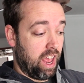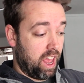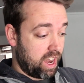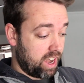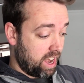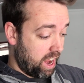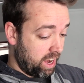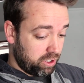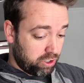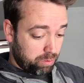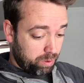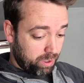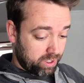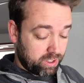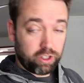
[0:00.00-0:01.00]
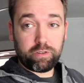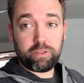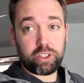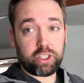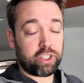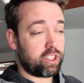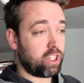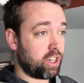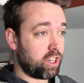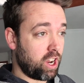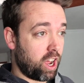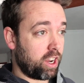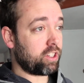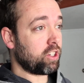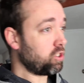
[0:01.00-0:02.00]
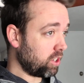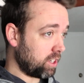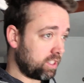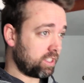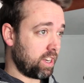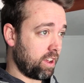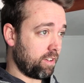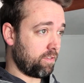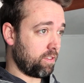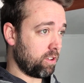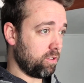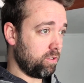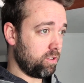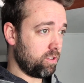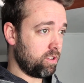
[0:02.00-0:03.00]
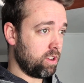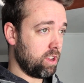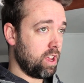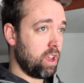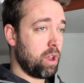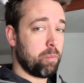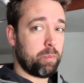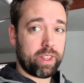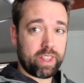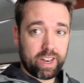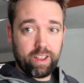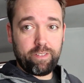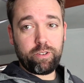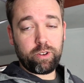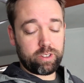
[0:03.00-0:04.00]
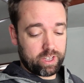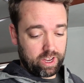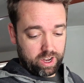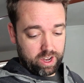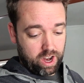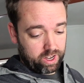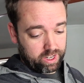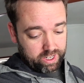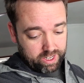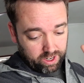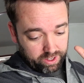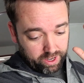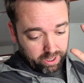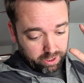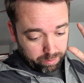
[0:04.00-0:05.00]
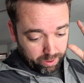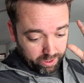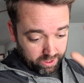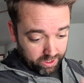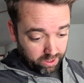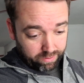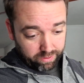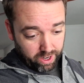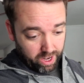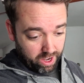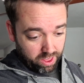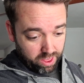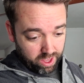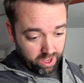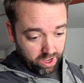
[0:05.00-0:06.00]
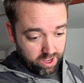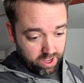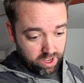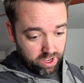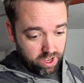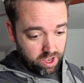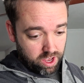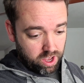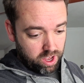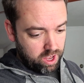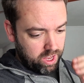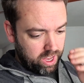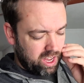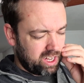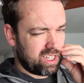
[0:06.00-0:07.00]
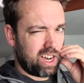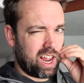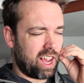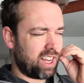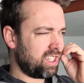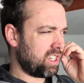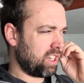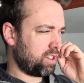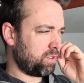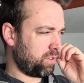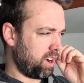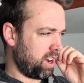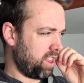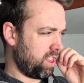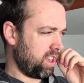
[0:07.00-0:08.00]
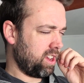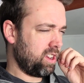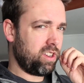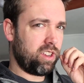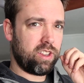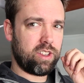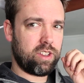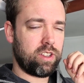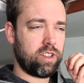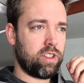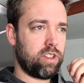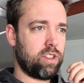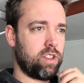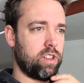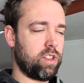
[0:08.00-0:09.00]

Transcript: And Nigel P. Silver just said not to trust the nephew. But the nephew said not to tell Nigel P. Silver anything. He hasn't asked us I for think, anything. I think I should.